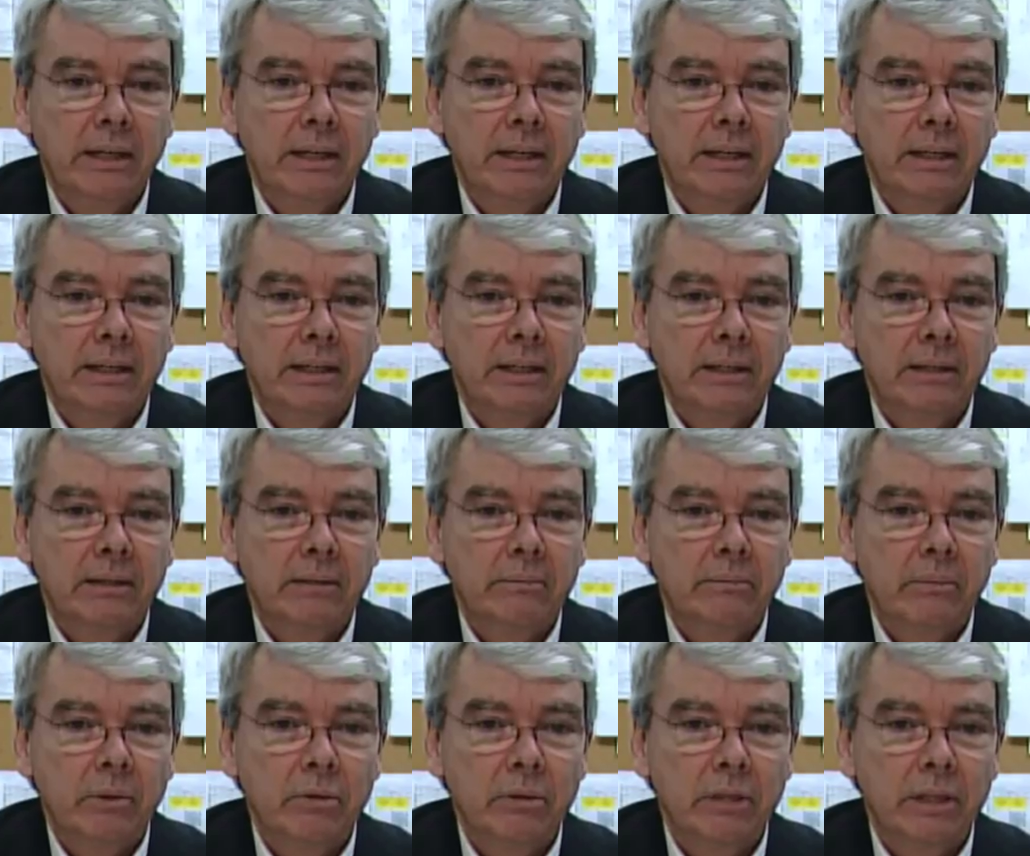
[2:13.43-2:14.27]
Uh,
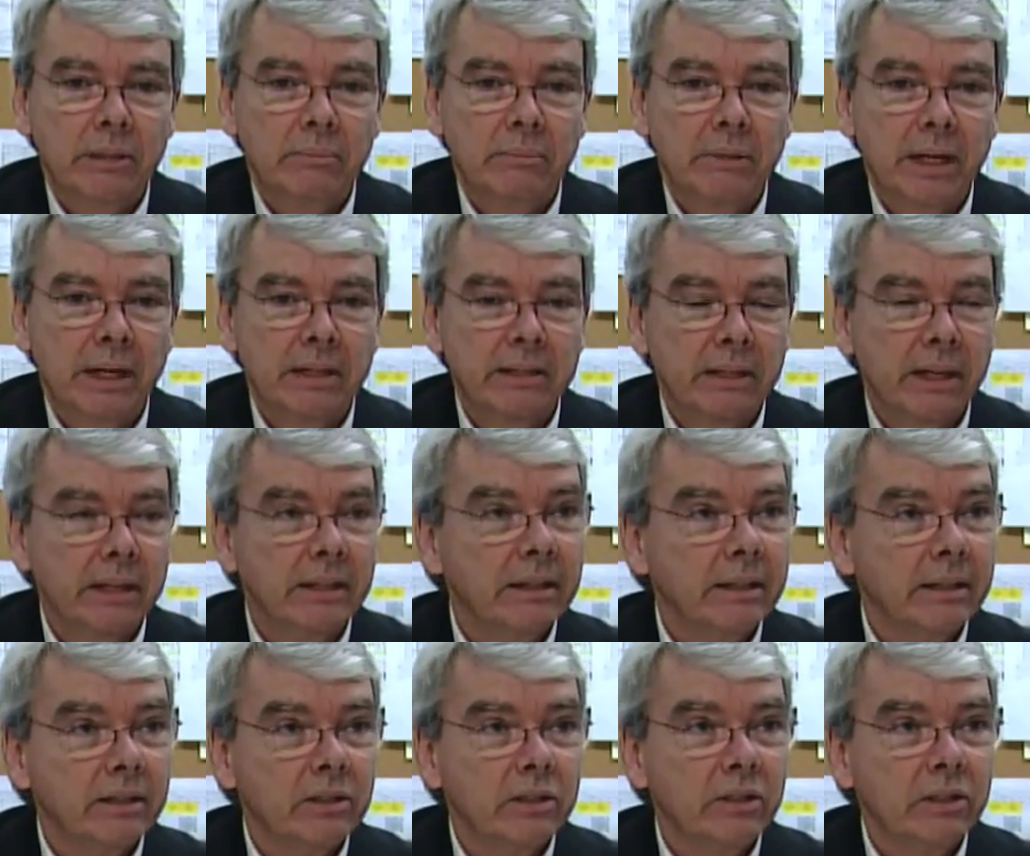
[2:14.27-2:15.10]
mostly because I
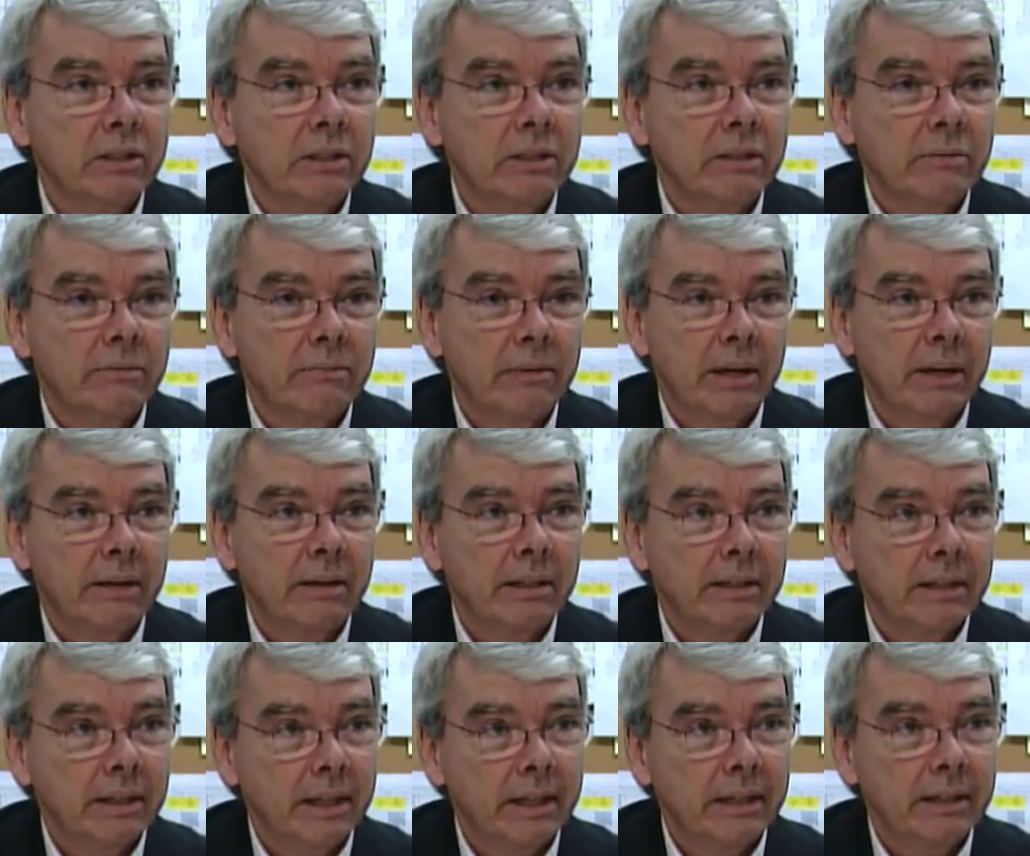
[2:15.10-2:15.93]
think she's fair
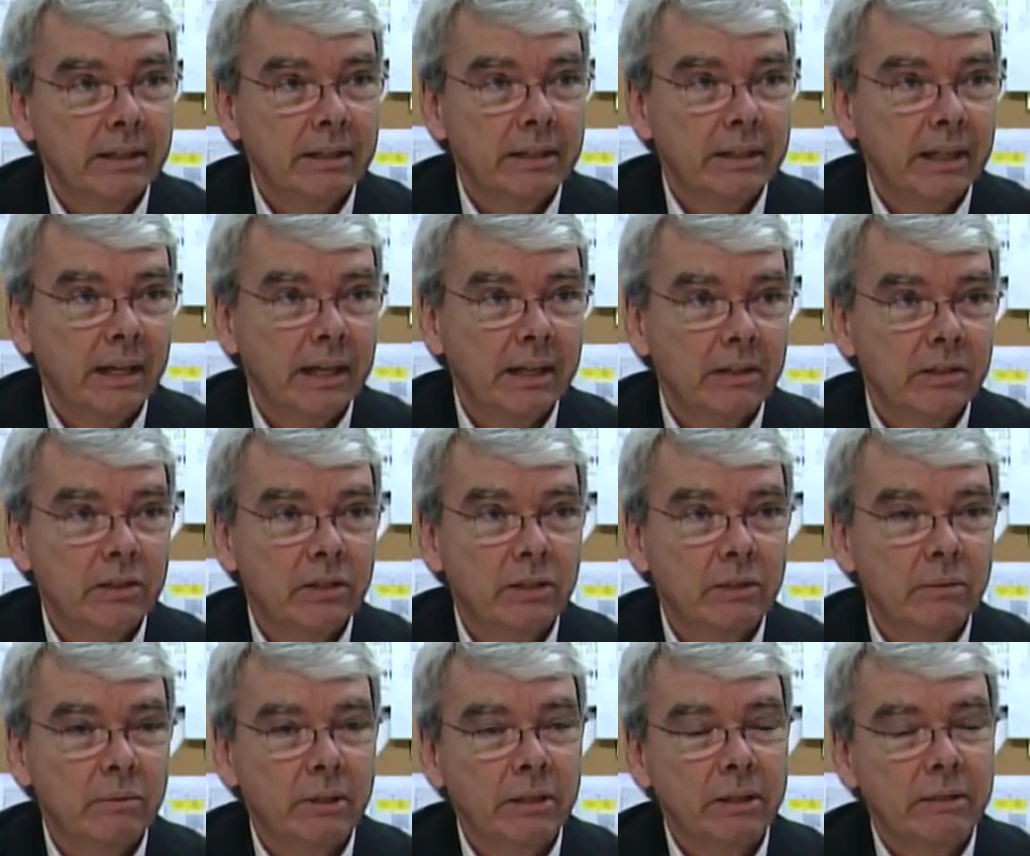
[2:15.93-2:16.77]
at the end of the day.
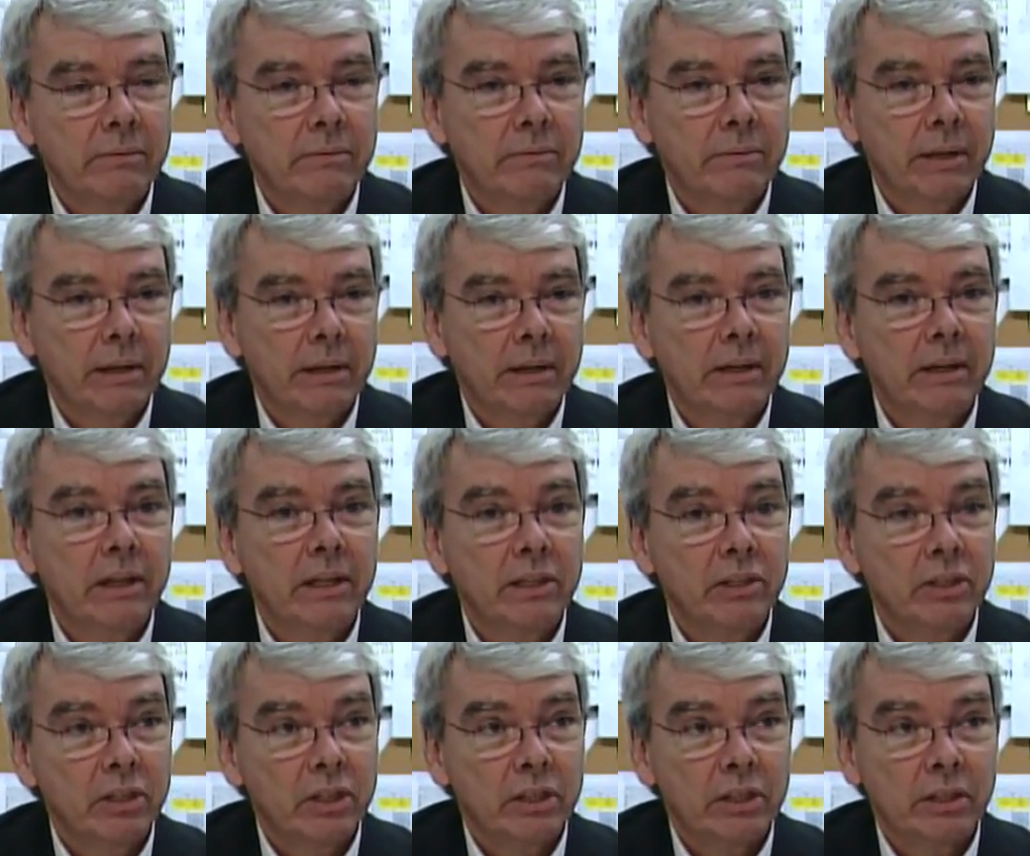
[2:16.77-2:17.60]
She's really fair
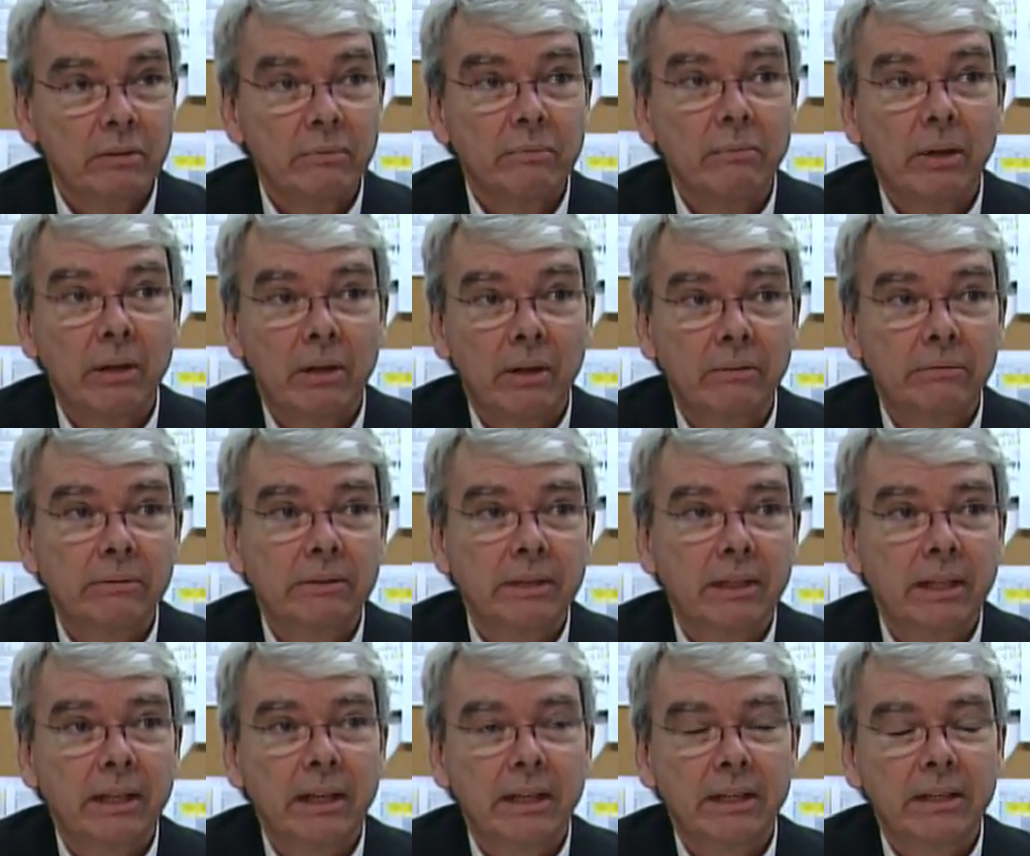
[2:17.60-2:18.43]
and she's involved.
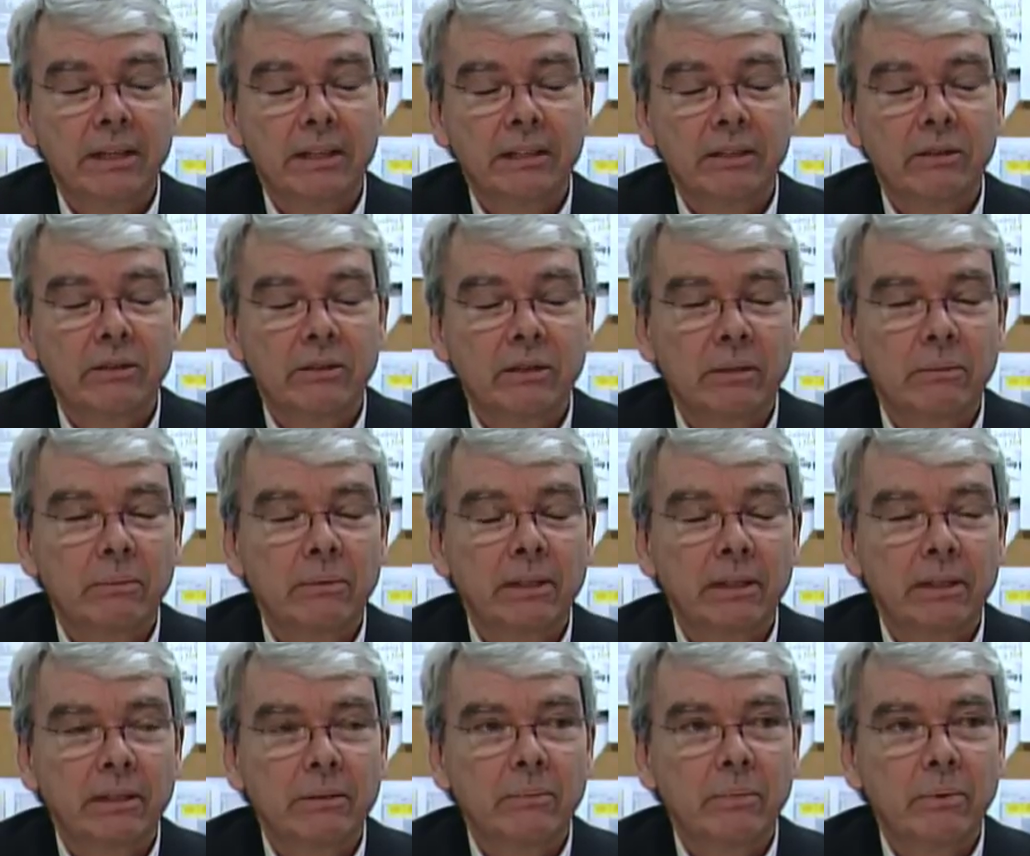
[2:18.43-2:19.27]
And I think those are
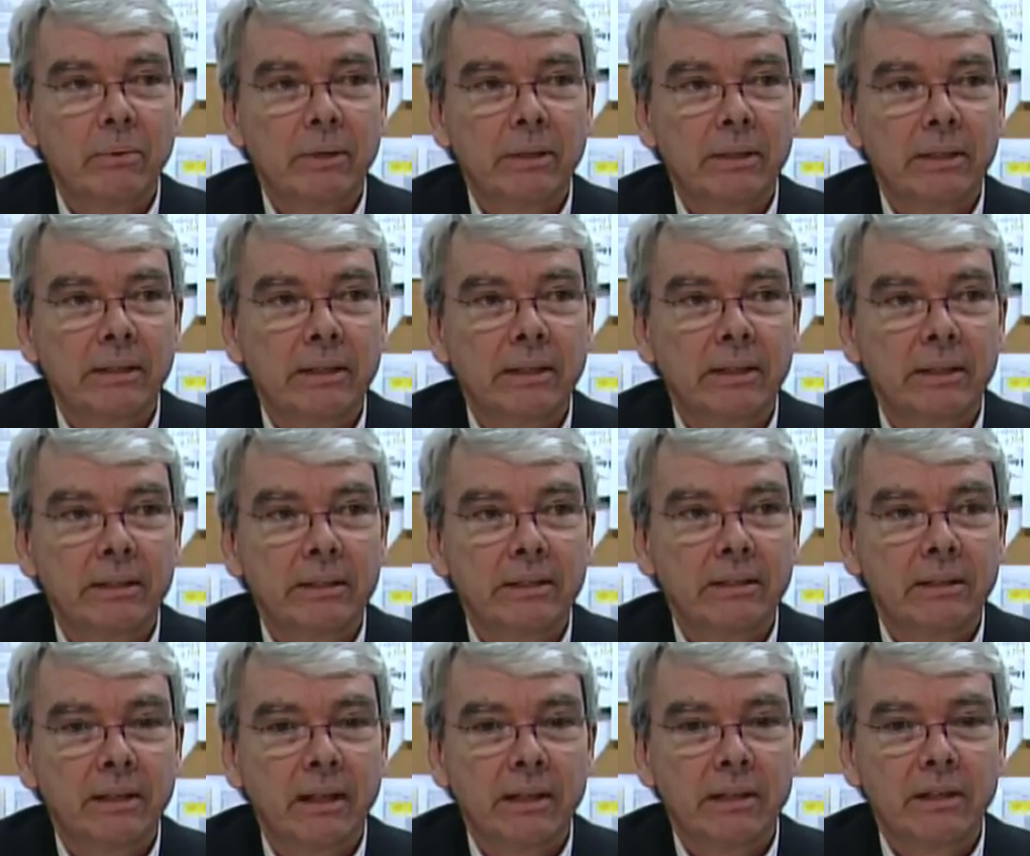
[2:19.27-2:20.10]
really important
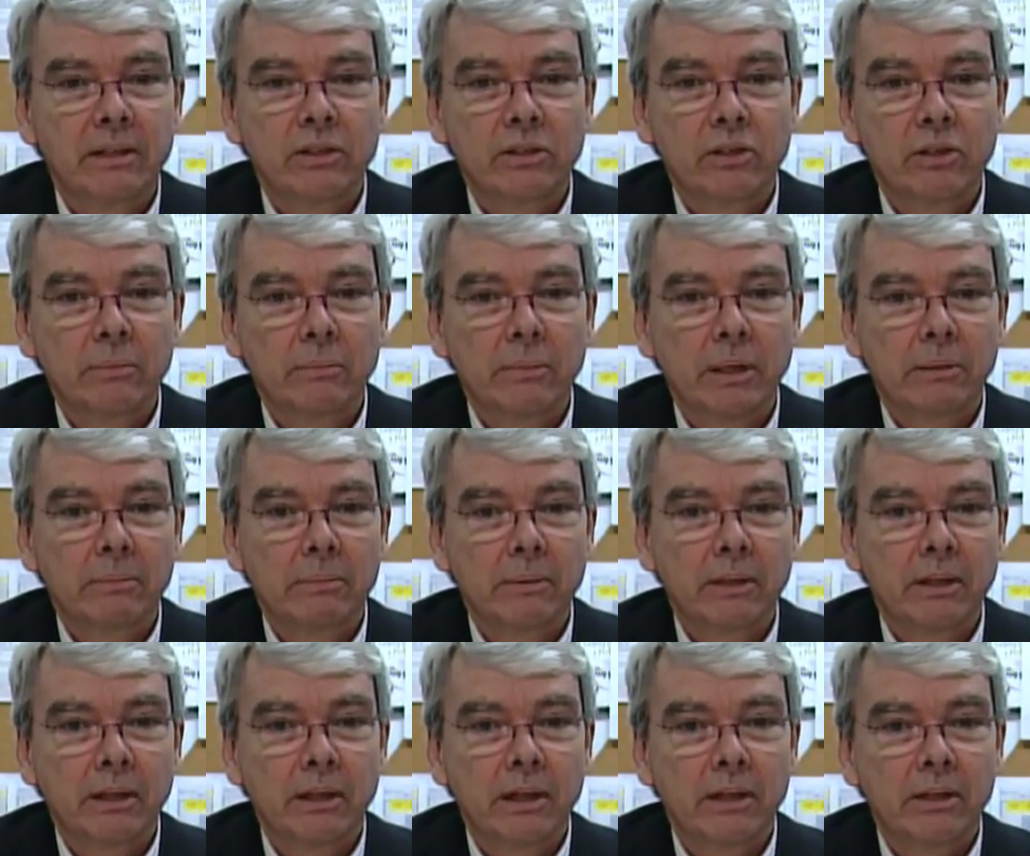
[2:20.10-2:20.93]
things. I think she'll make
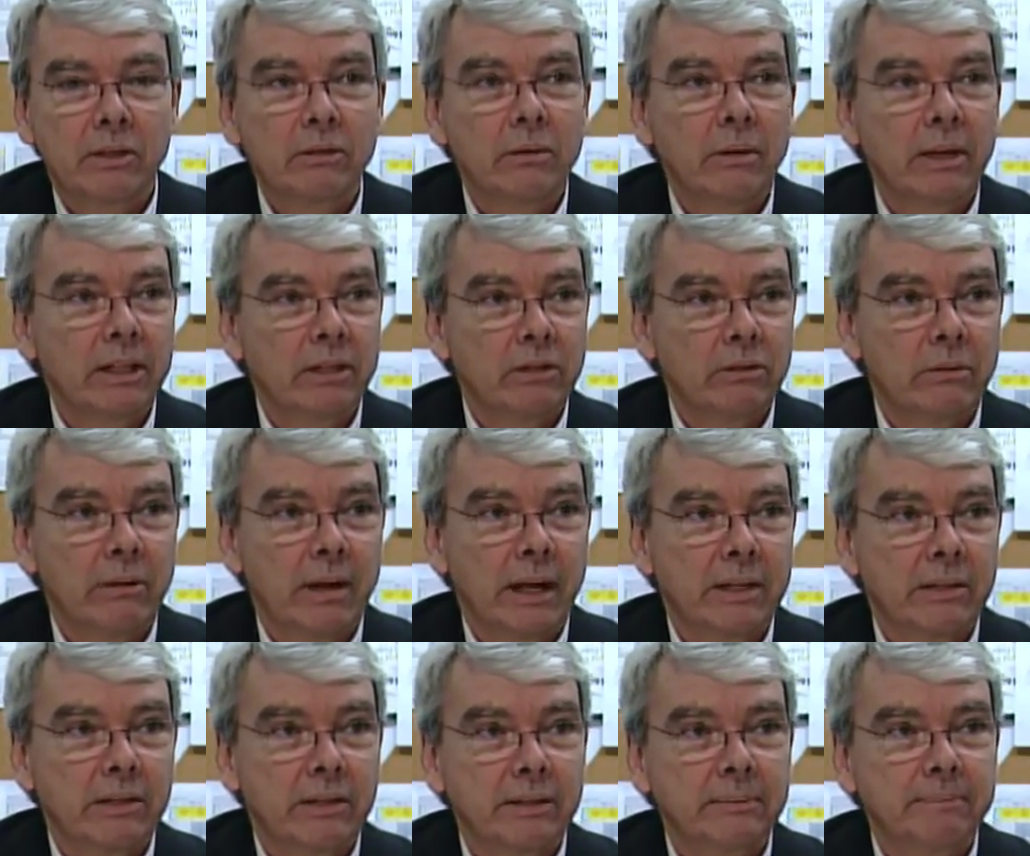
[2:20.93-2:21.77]
a great
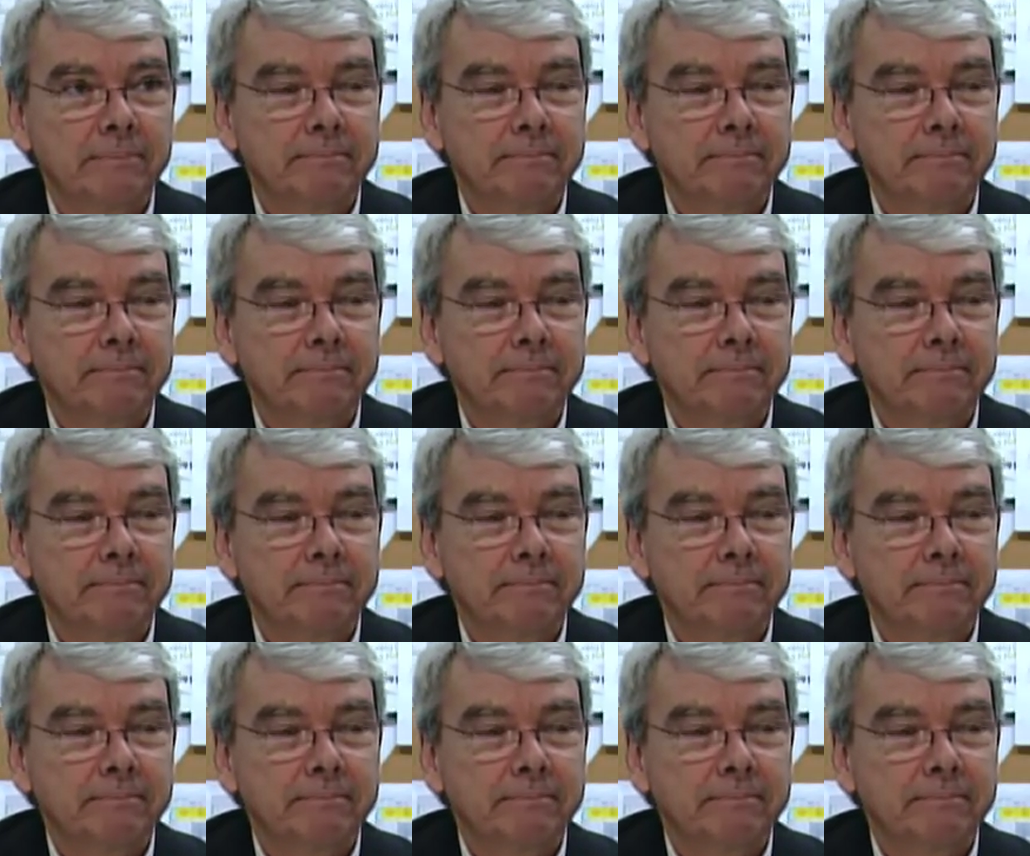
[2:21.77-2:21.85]
director.